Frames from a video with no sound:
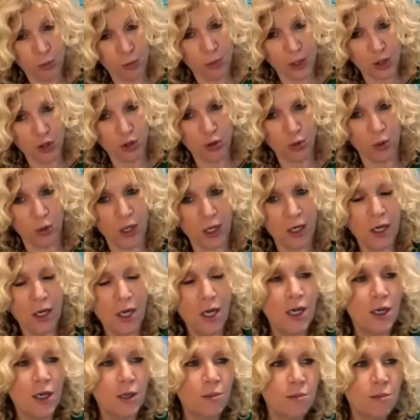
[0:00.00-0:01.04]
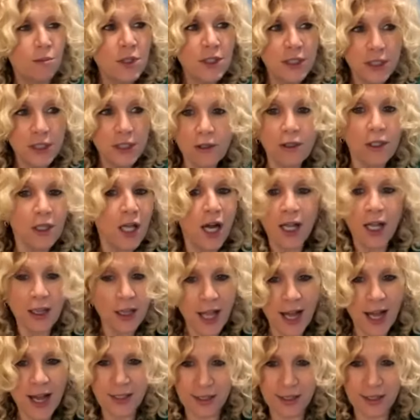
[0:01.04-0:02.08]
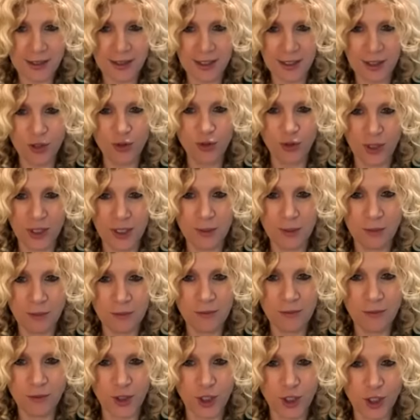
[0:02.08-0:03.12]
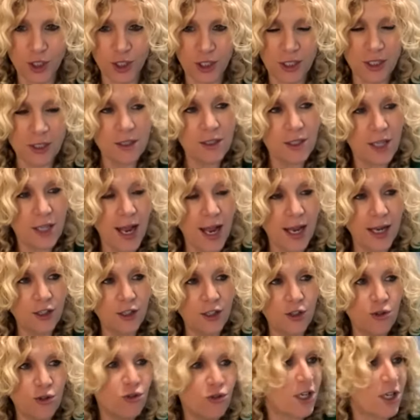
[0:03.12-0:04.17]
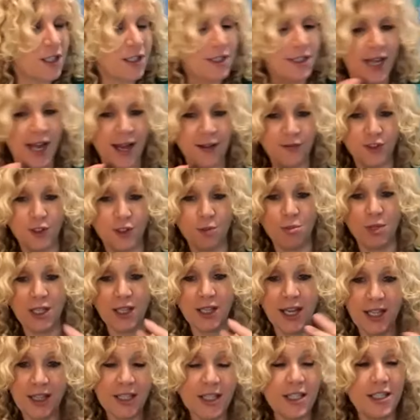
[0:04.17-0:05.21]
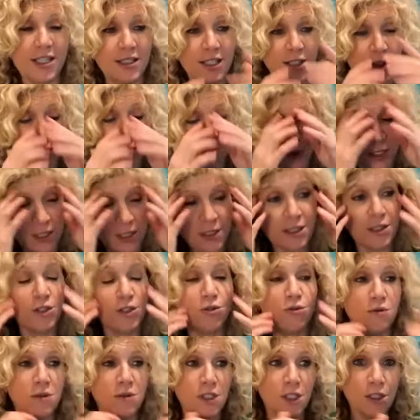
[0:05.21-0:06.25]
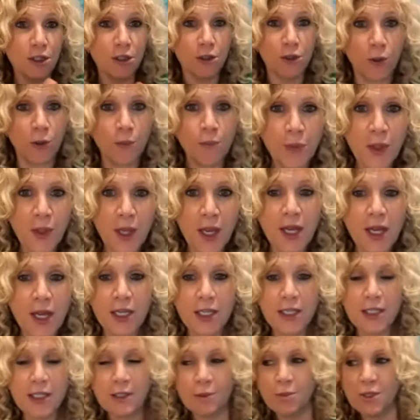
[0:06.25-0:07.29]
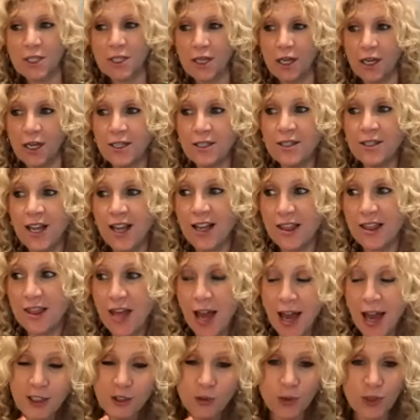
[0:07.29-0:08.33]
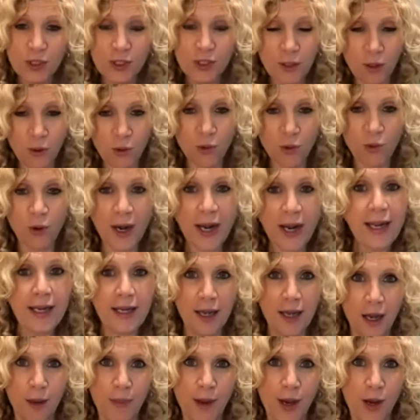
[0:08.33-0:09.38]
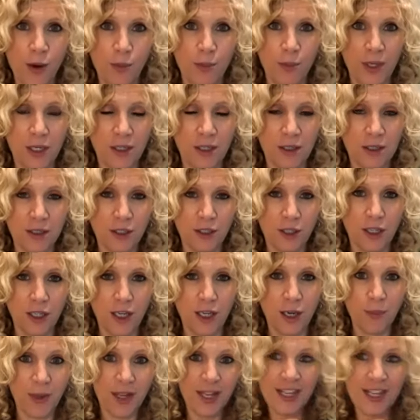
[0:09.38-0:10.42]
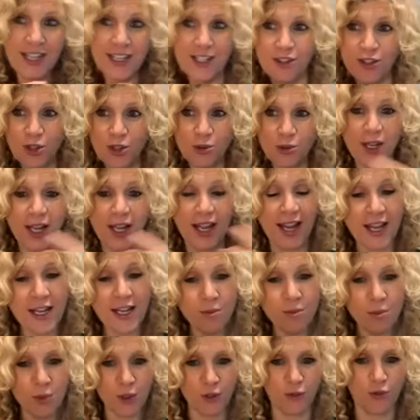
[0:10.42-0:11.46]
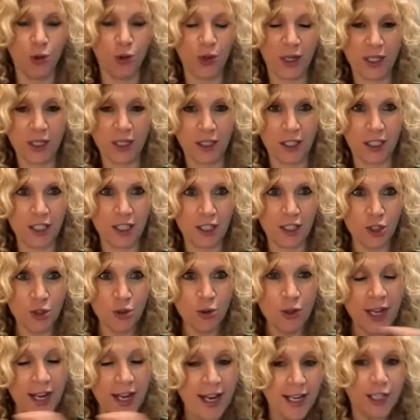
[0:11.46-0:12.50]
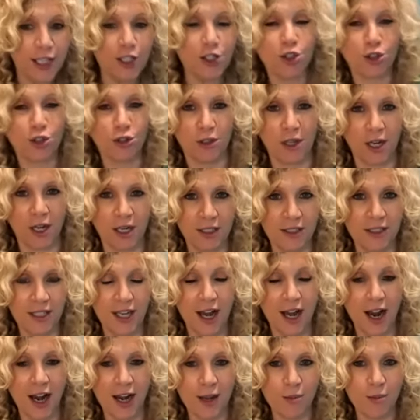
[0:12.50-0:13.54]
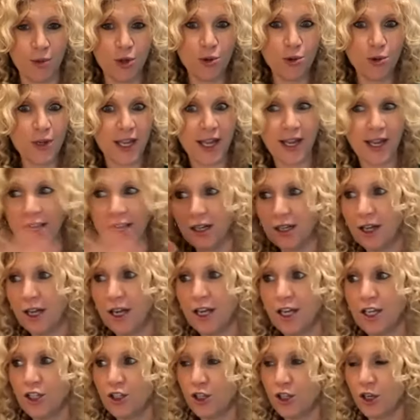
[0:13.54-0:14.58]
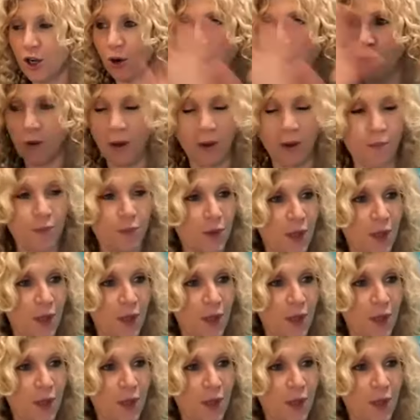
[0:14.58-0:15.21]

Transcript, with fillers: to be sure, but there are a lot less extreme versions, and you just have to be like this. And the reason you do is because that's what's so great about being a startup is you can move quickly. You can turn on a dime. You can, you know,